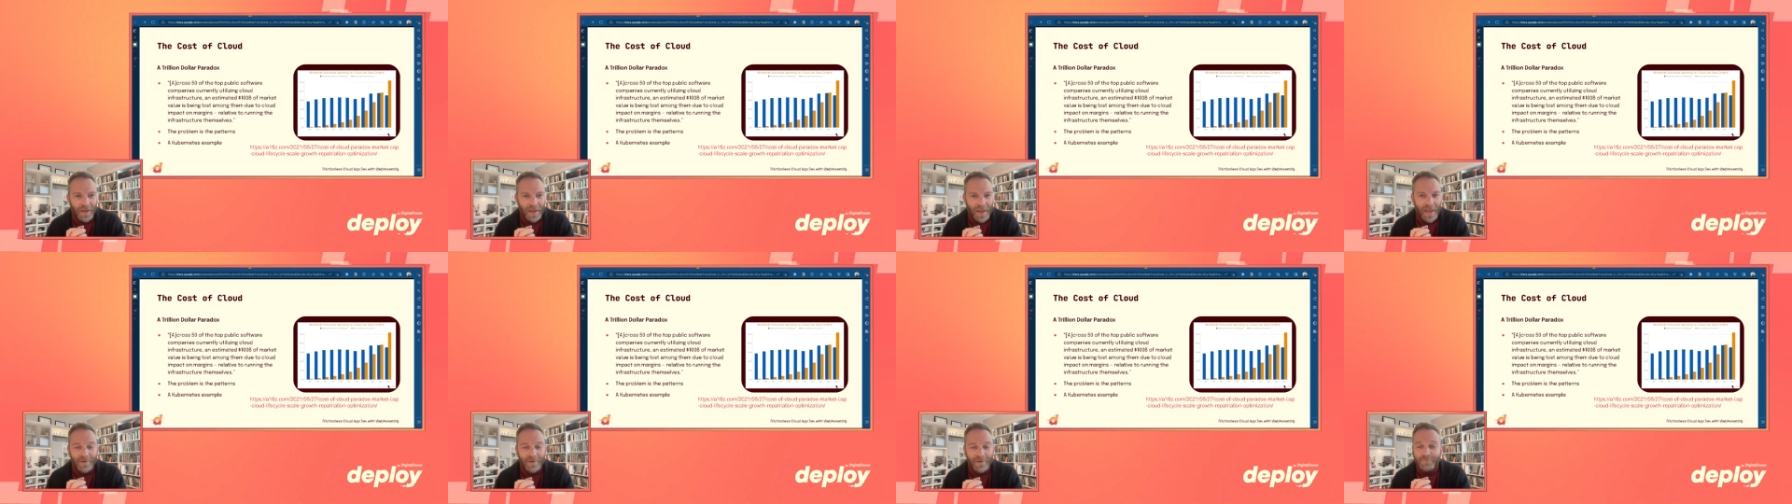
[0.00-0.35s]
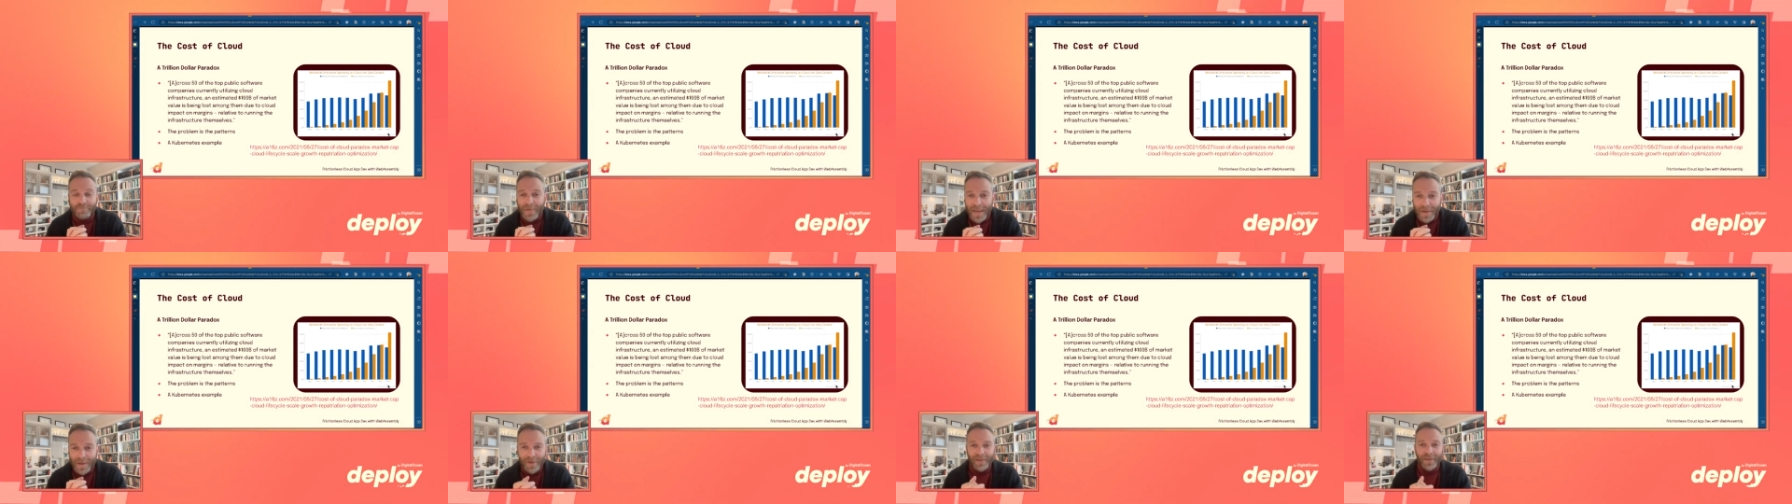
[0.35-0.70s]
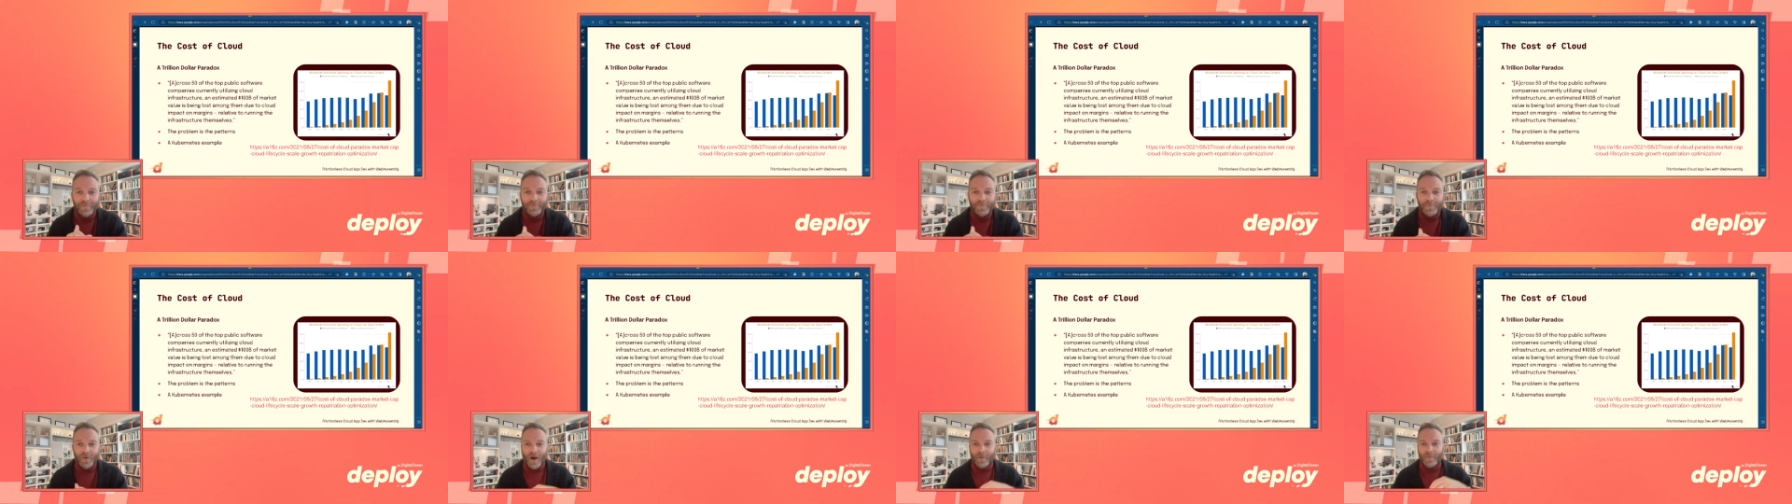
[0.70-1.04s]
And maybe
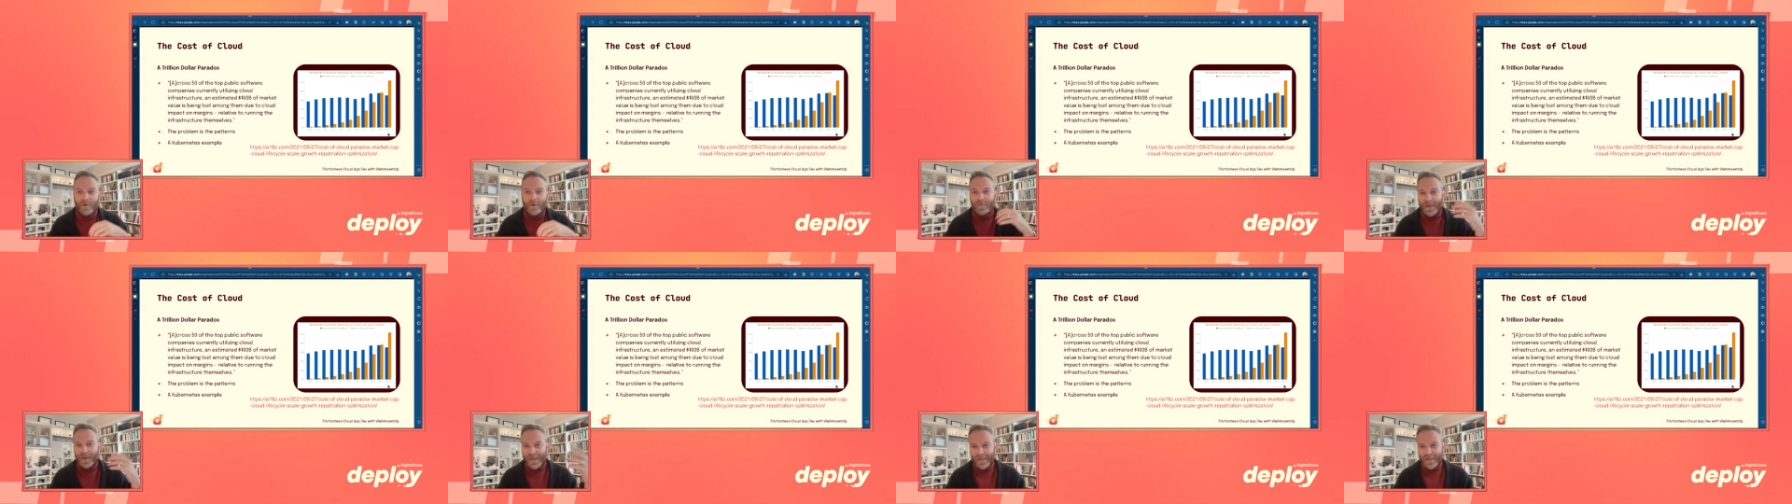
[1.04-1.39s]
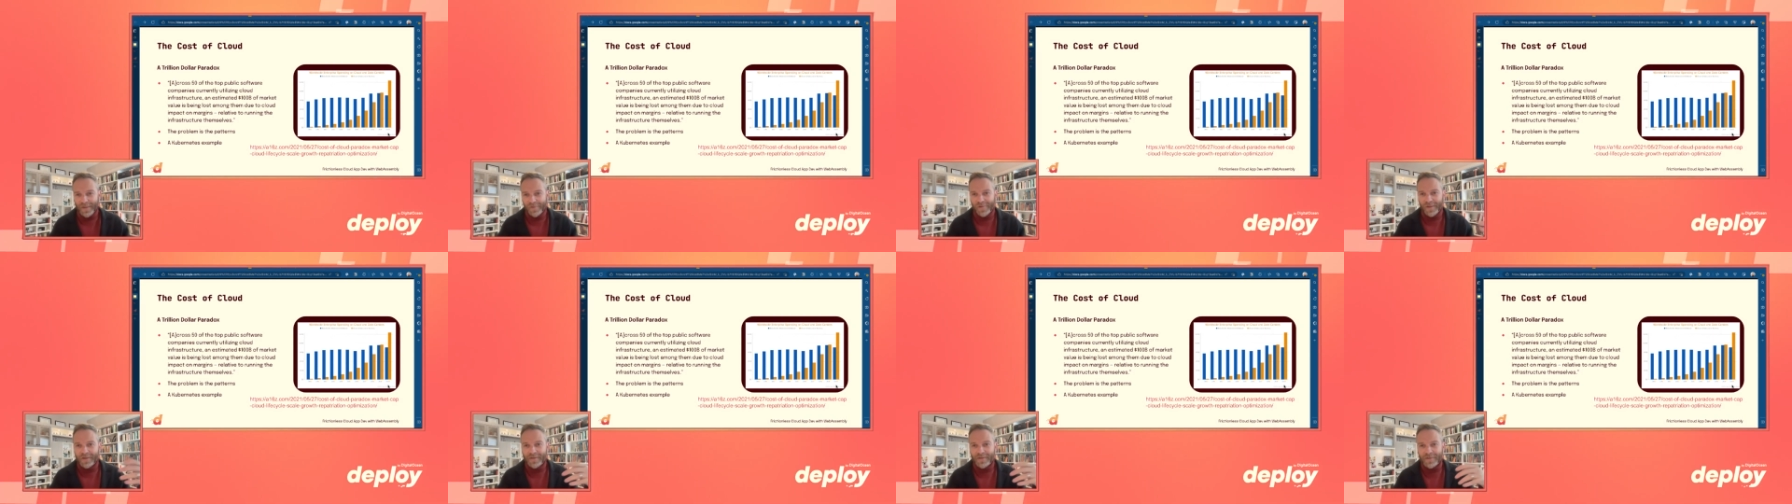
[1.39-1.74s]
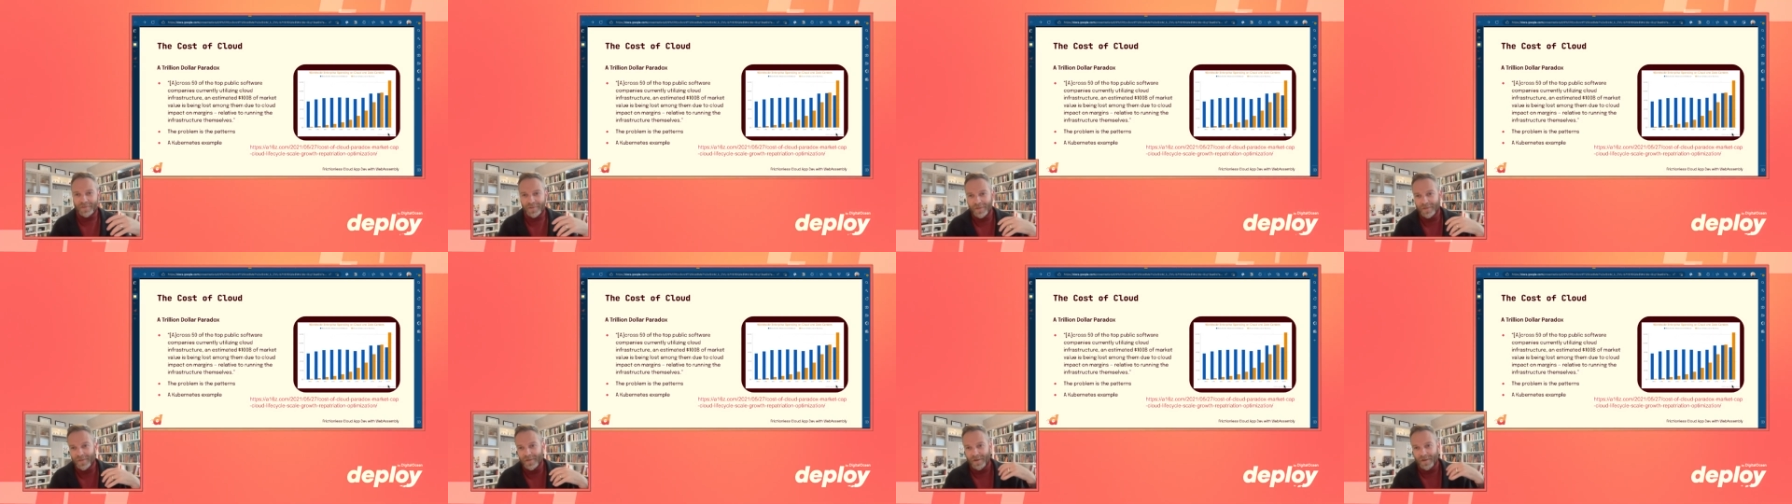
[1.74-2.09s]
the problem isn't
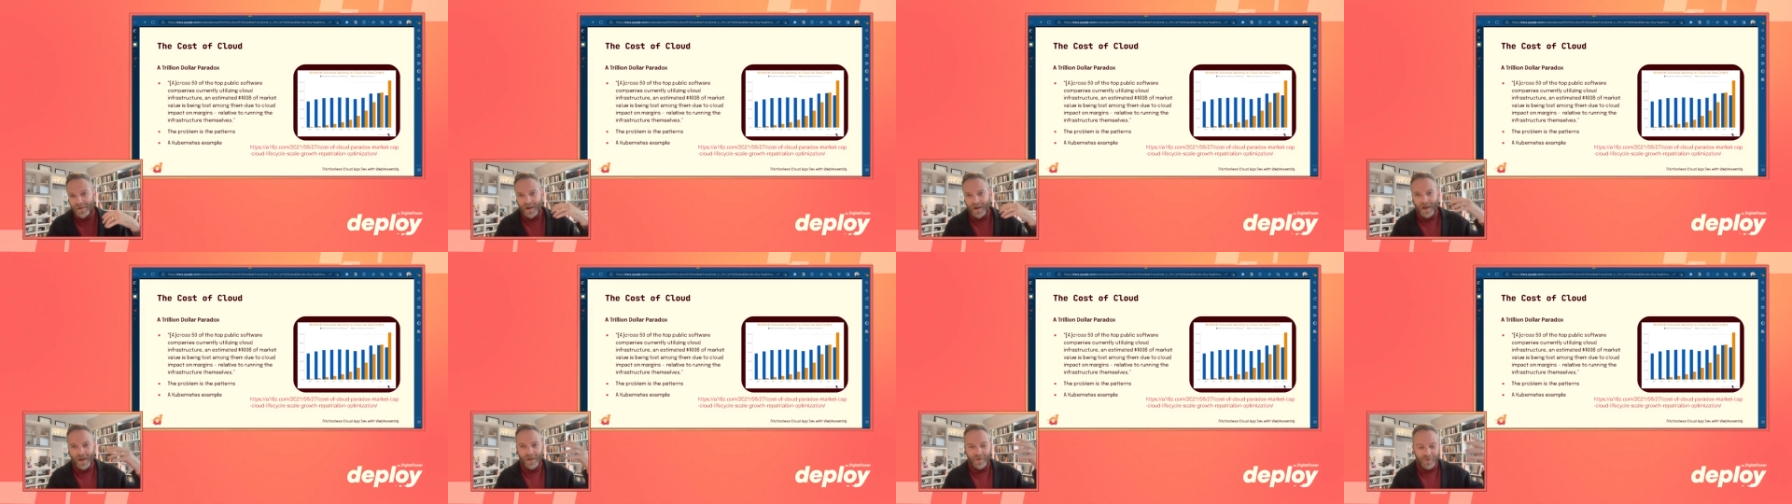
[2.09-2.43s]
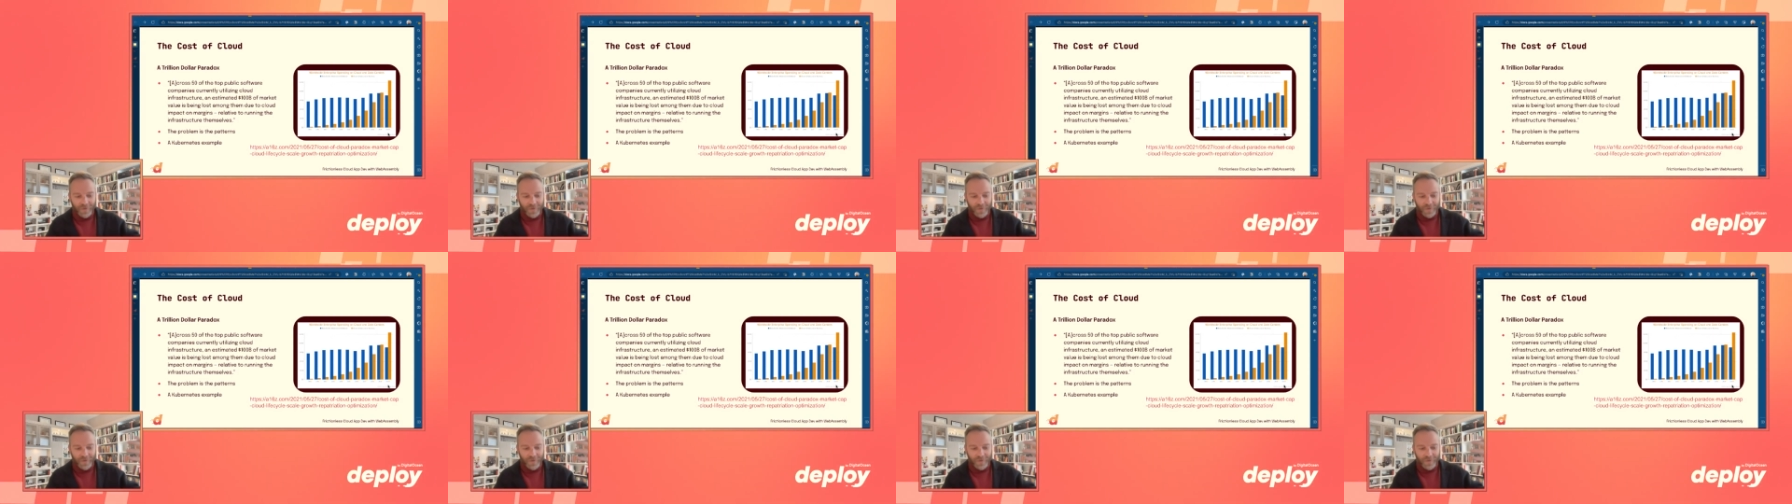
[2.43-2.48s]
Uh,